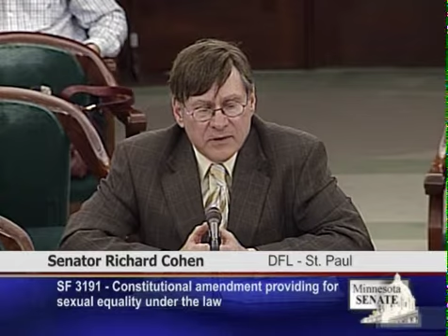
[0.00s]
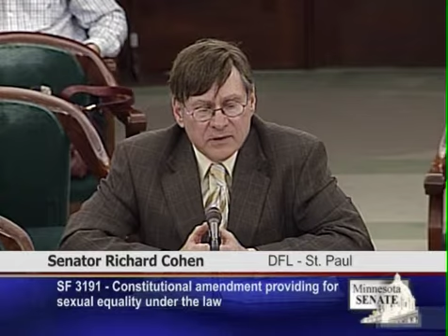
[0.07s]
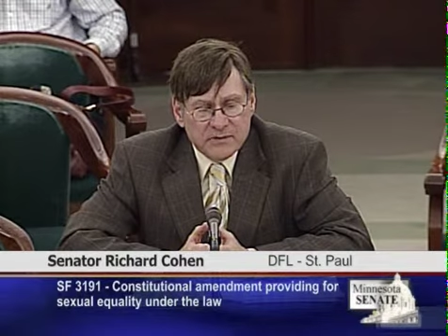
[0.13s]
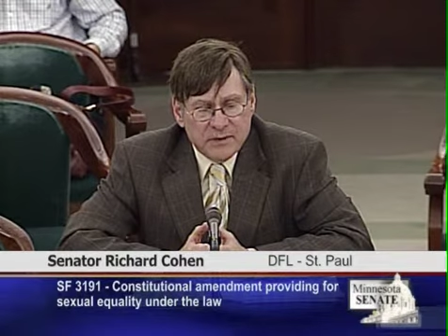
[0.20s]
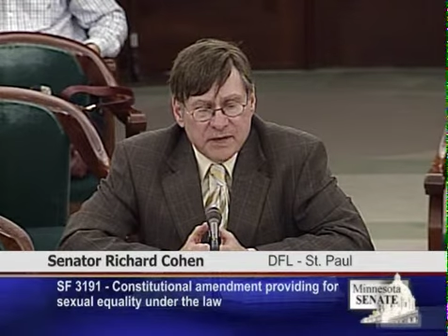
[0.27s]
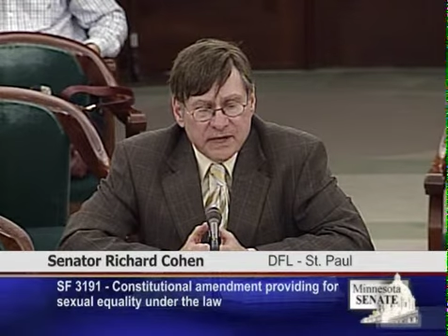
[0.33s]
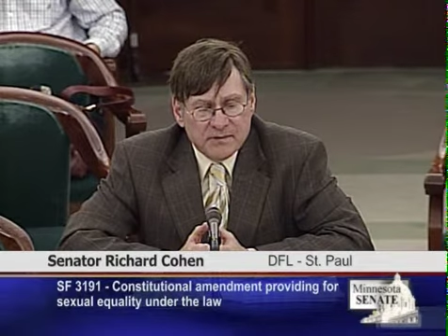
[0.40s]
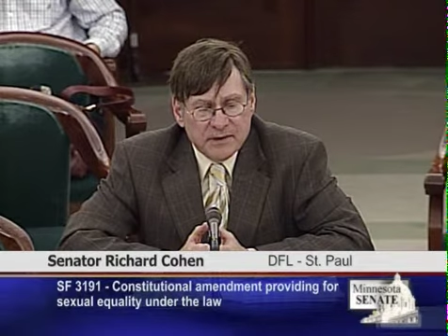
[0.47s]
was
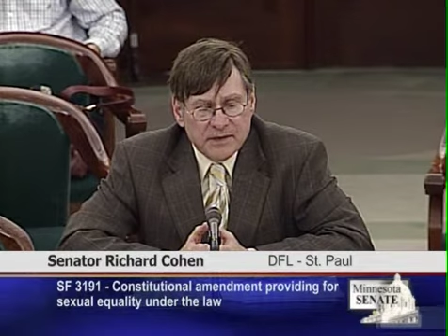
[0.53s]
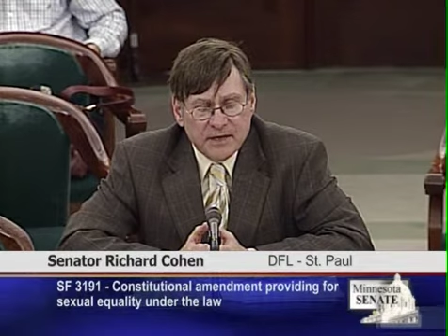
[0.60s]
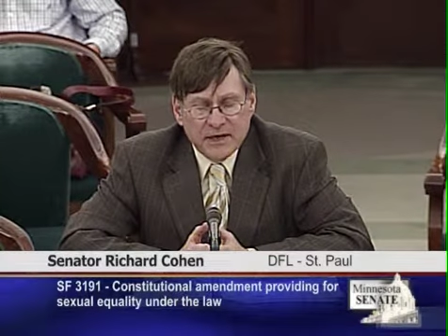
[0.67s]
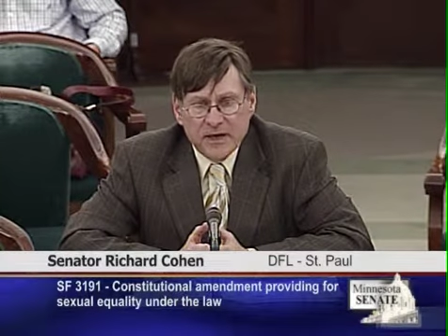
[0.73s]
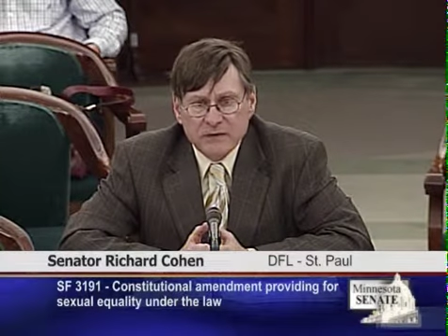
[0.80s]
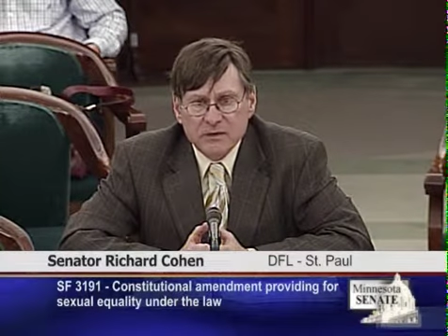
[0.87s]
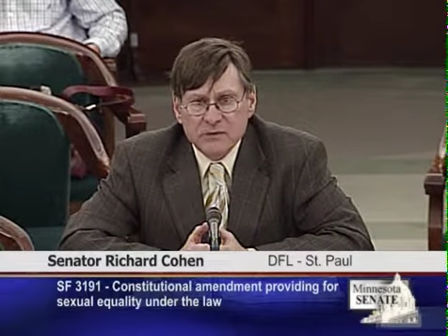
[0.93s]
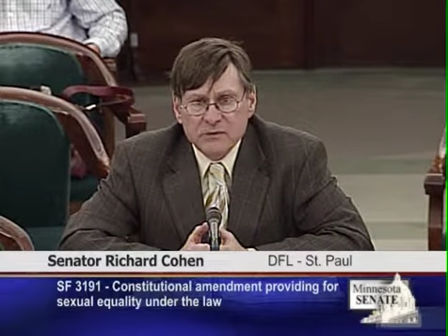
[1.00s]
passed by the
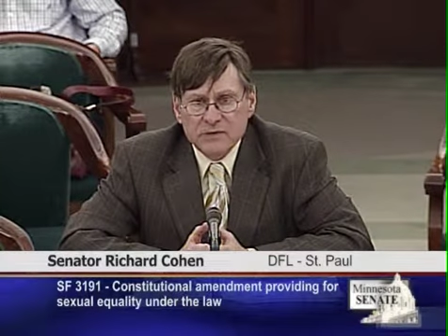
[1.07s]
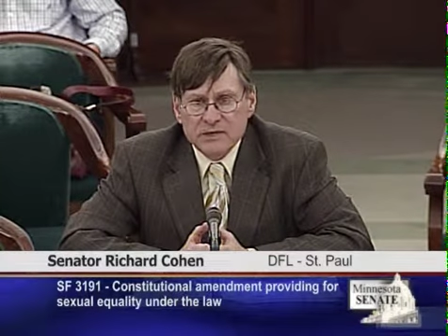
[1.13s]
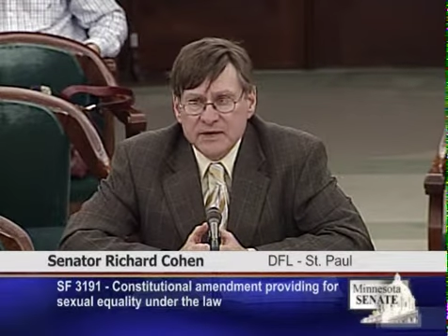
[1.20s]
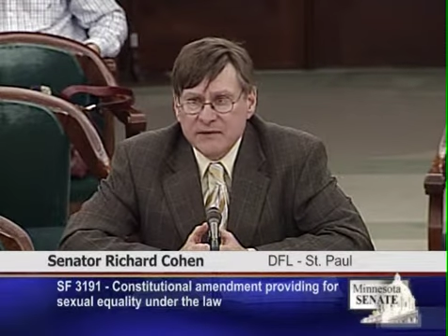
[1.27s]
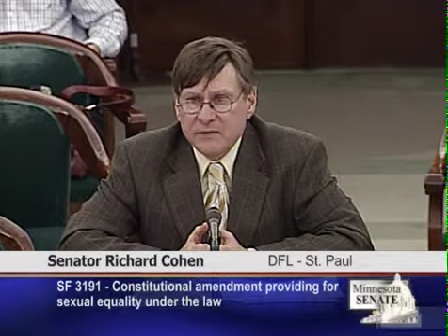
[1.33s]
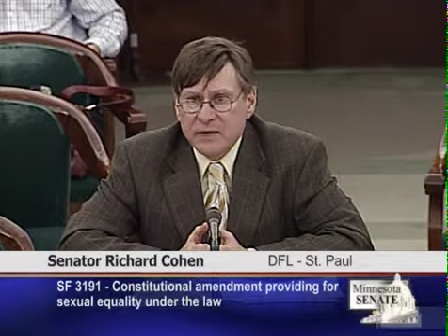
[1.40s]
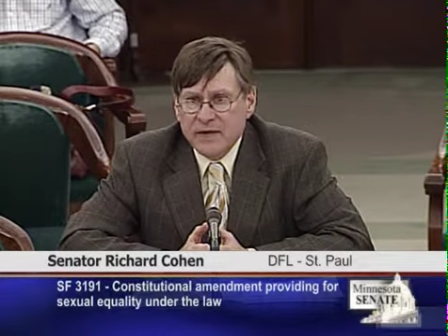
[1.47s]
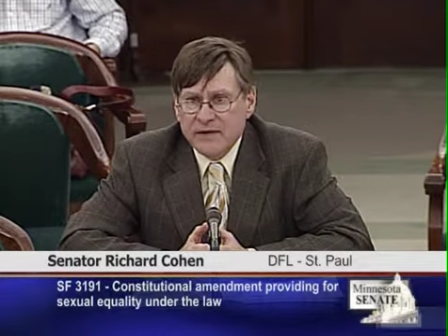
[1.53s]
Congress, was
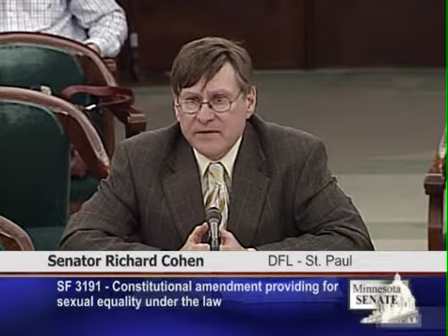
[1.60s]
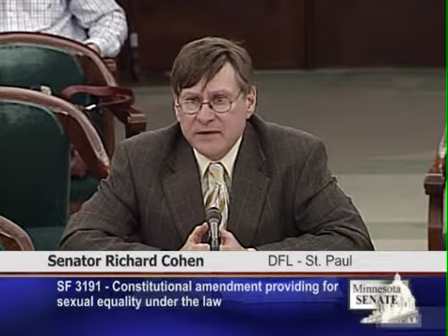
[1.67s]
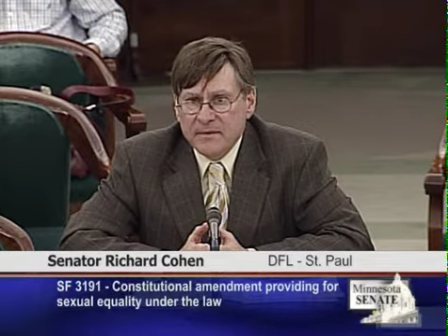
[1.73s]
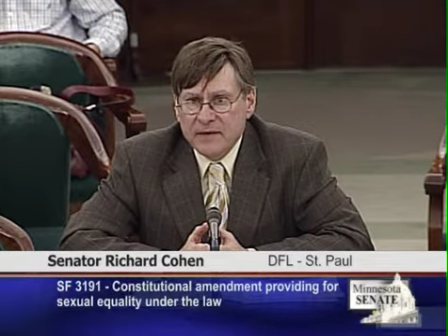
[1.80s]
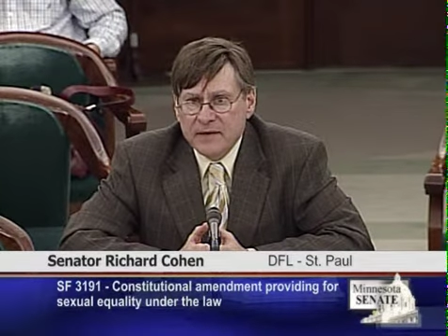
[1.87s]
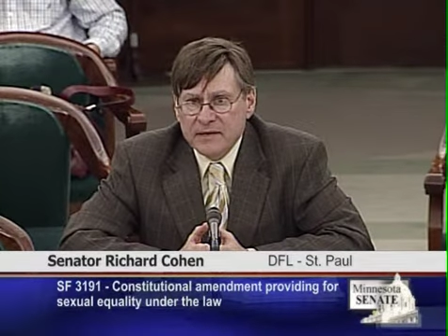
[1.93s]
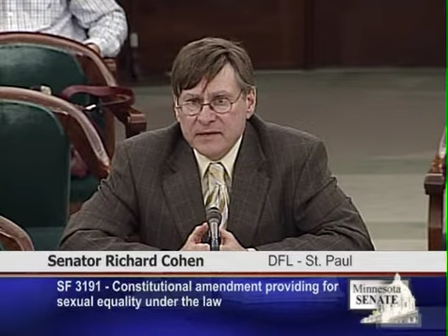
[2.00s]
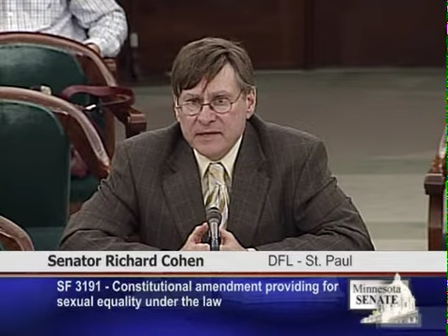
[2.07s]
never
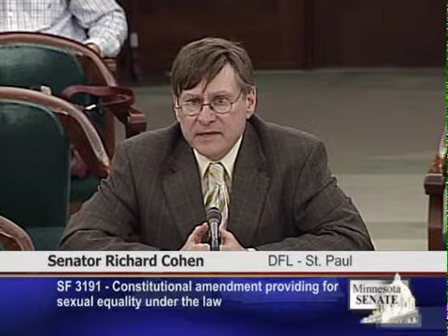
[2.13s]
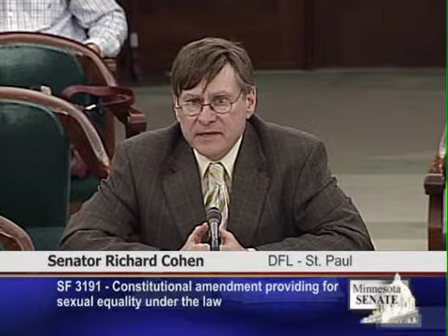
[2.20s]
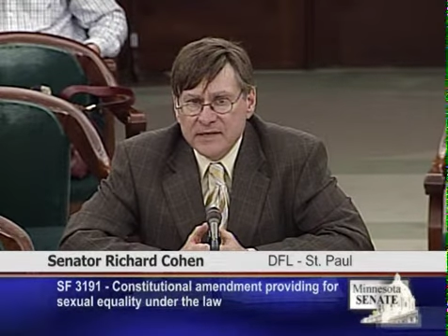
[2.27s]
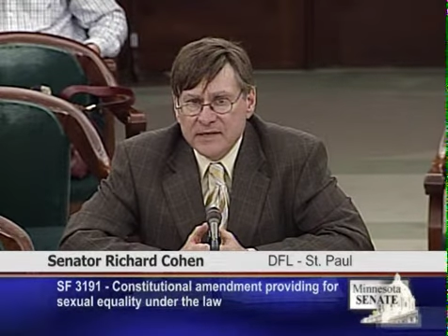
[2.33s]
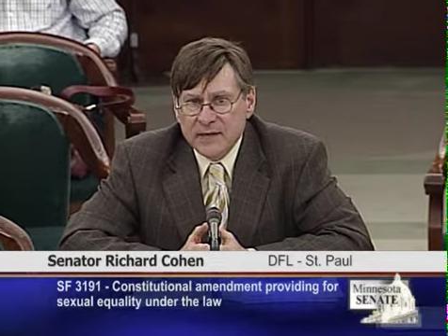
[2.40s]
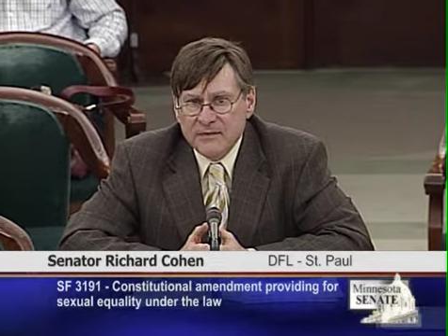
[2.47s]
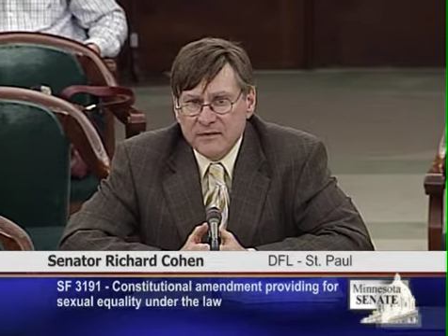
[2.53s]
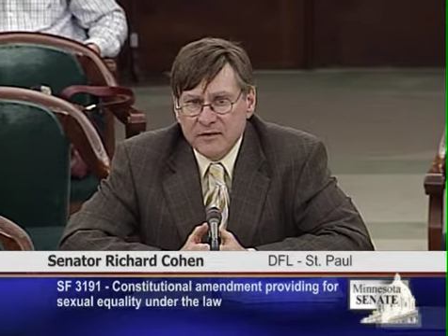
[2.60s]
ratified by the
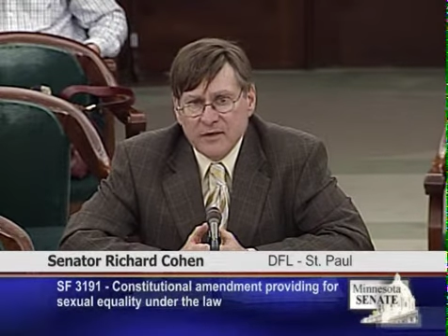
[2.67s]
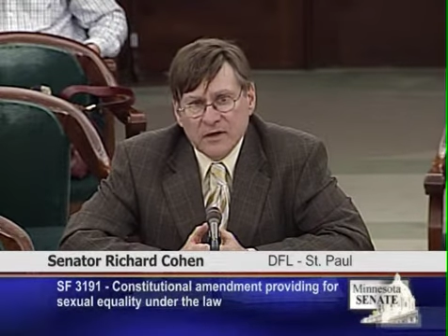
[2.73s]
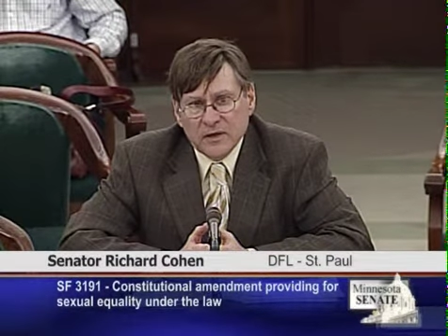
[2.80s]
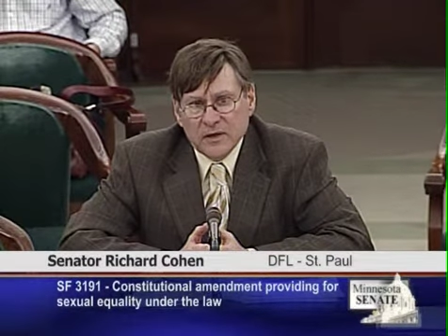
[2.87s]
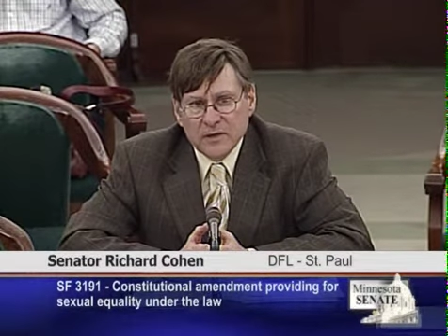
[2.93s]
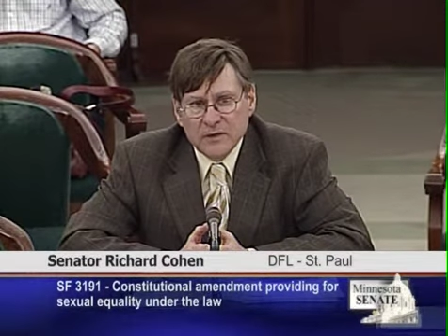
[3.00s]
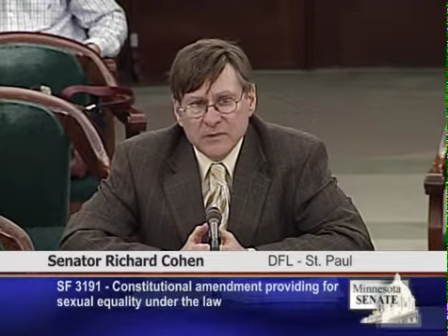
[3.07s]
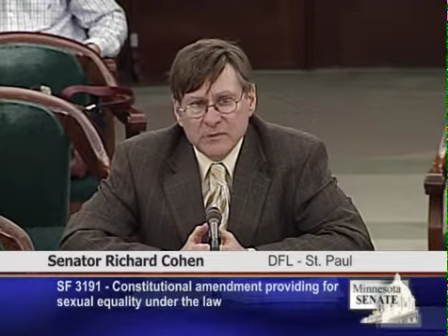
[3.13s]
states, came very
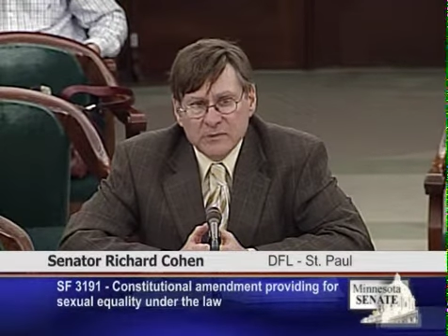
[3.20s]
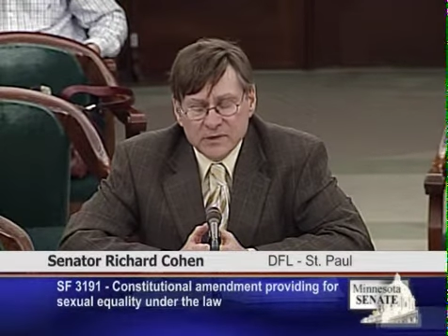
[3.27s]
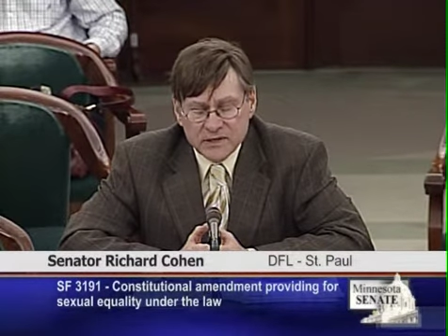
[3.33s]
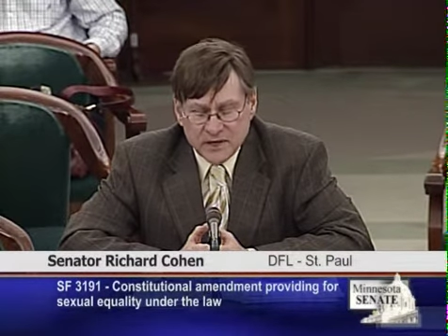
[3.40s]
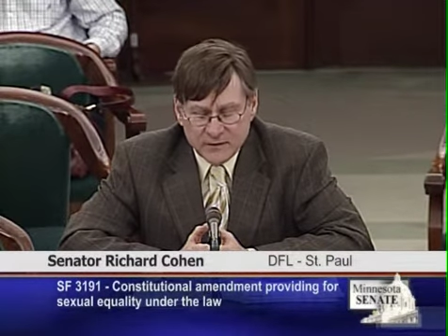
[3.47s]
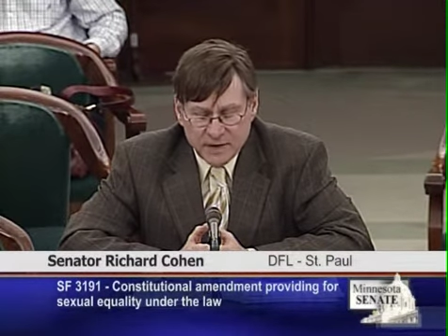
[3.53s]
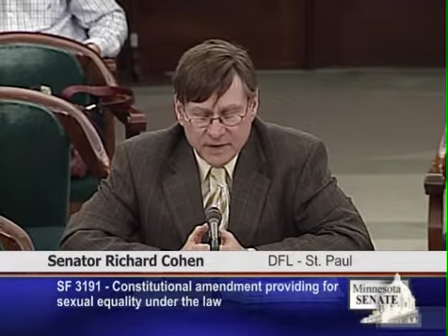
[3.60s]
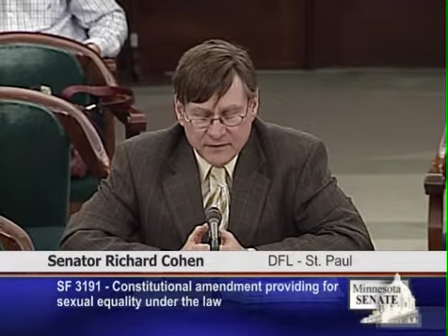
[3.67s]
close, but was
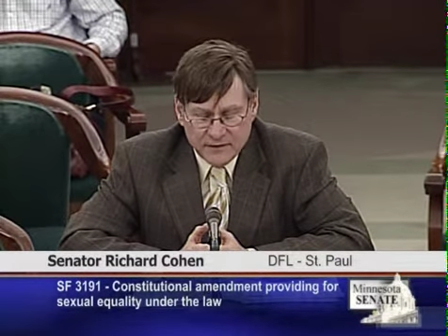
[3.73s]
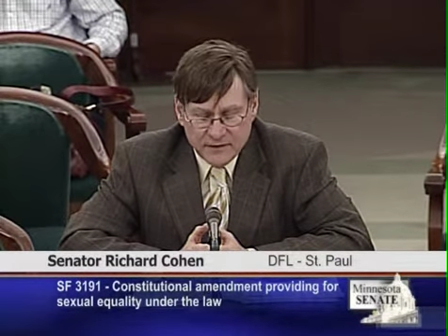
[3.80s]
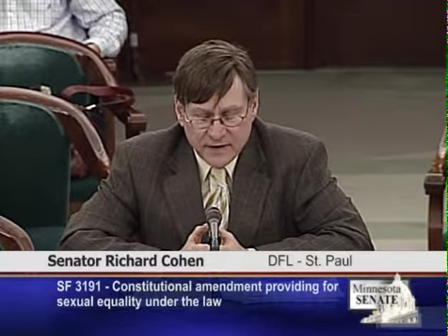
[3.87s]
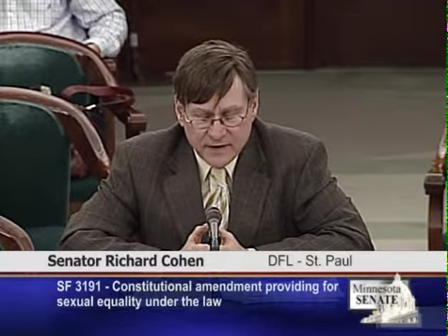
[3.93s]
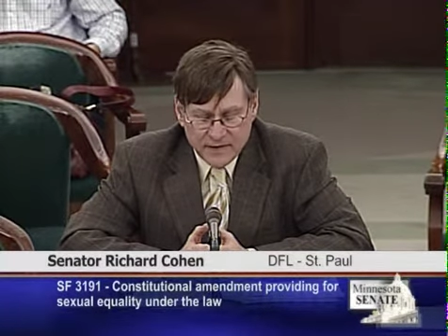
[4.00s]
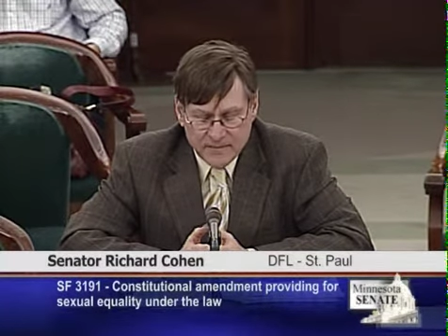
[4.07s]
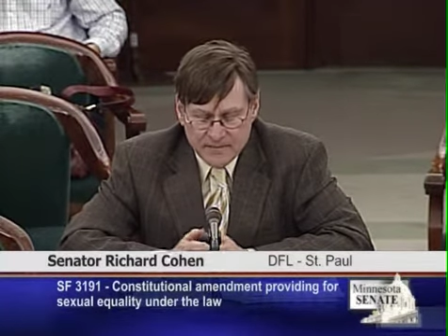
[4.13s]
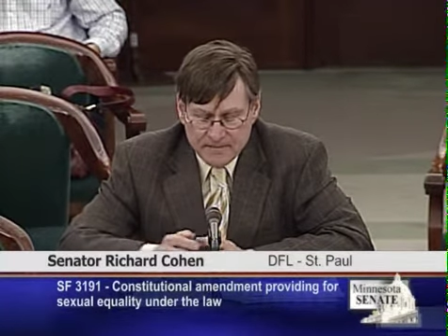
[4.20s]
not
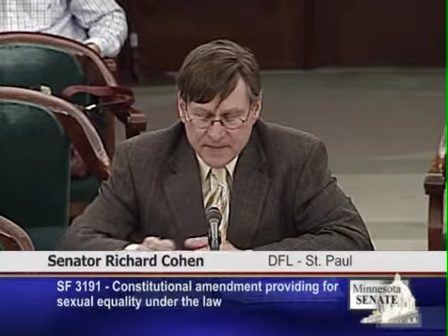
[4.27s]
ratified.